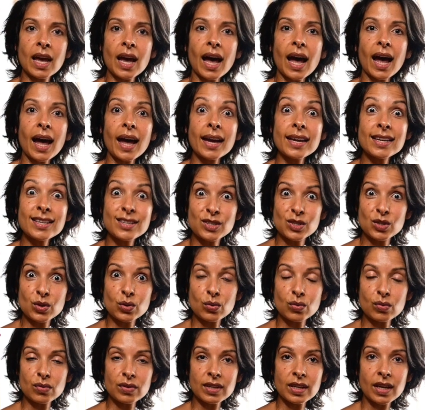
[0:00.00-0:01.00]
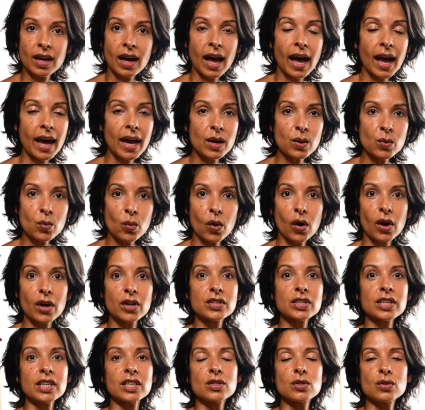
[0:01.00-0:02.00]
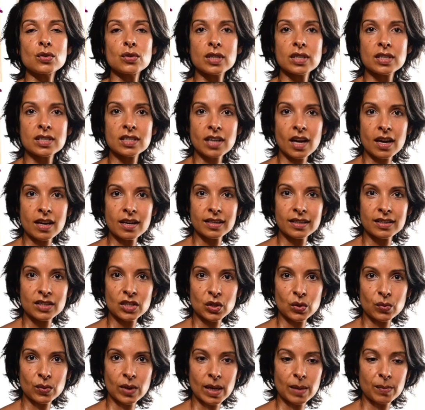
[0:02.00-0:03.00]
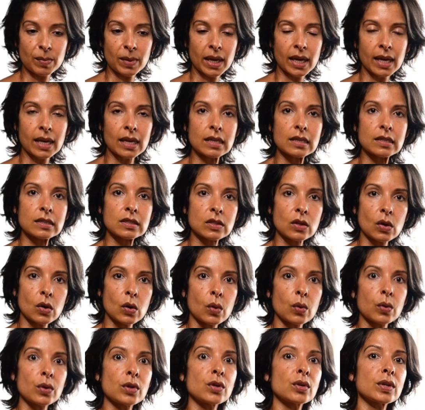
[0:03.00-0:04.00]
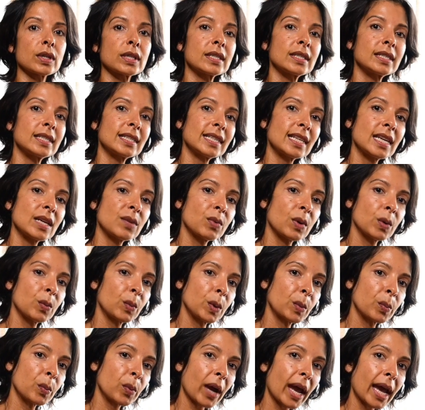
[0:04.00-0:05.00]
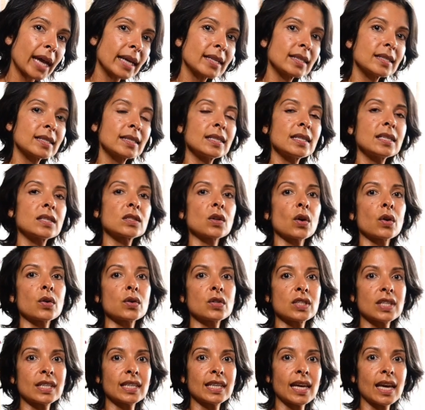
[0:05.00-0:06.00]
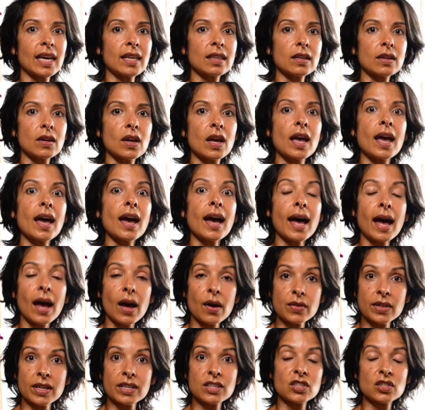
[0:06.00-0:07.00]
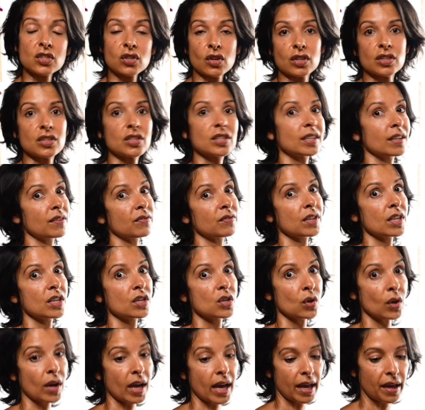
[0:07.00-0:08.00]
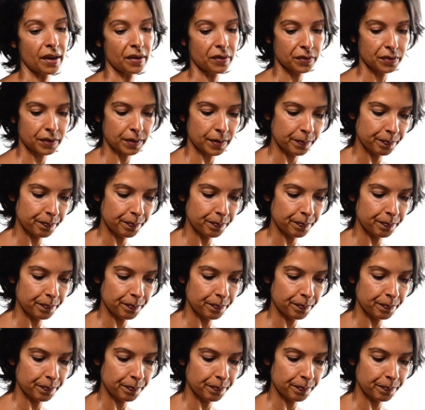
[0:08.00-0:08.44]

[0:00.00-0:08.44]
I do the eye wash, I do the tongue scraping. So you could see when we practice these all together, how that starts shifting your health.